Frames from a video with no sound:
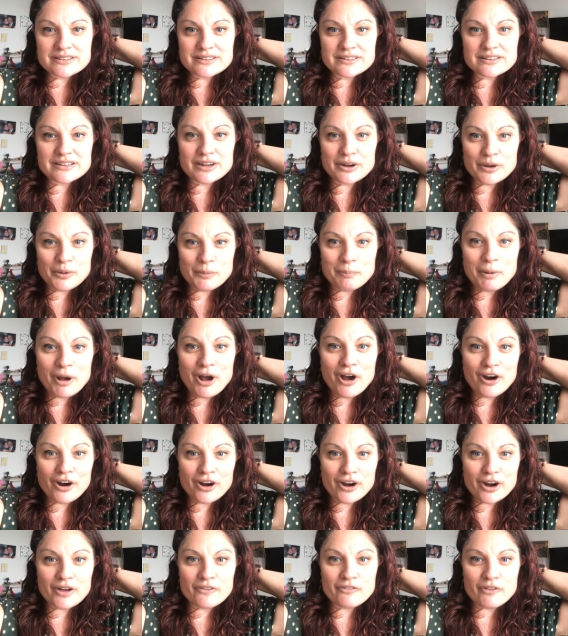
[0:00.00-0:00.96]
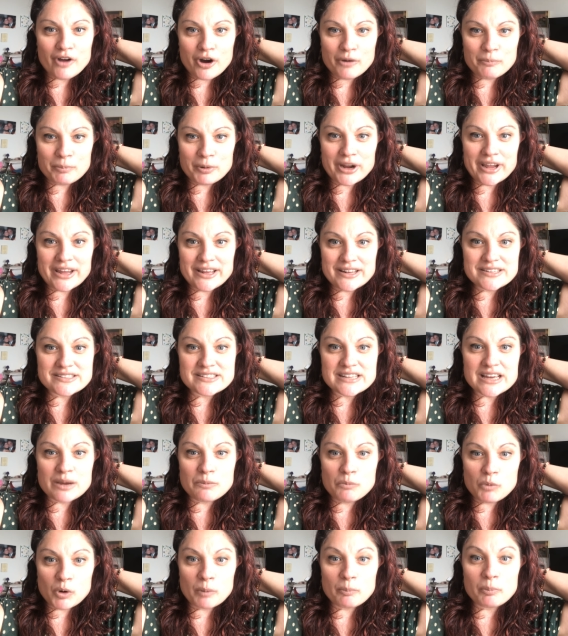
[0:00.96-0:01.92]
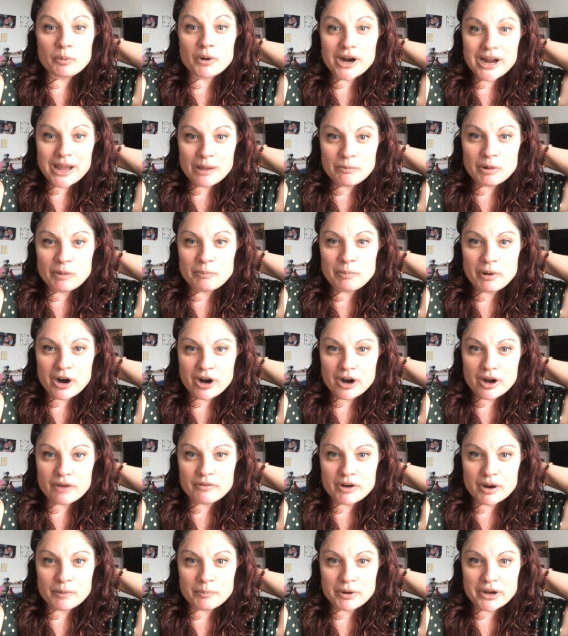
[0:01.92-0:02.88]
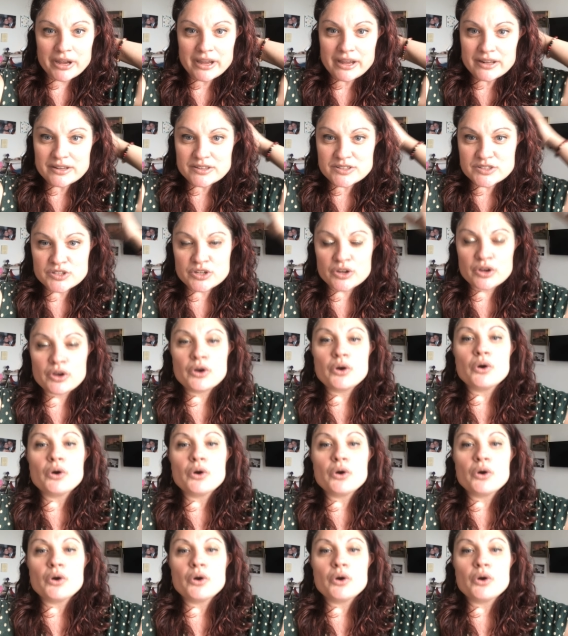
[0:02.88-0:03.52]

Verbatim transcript: you know, part of our brains, like a more primal part of our brains,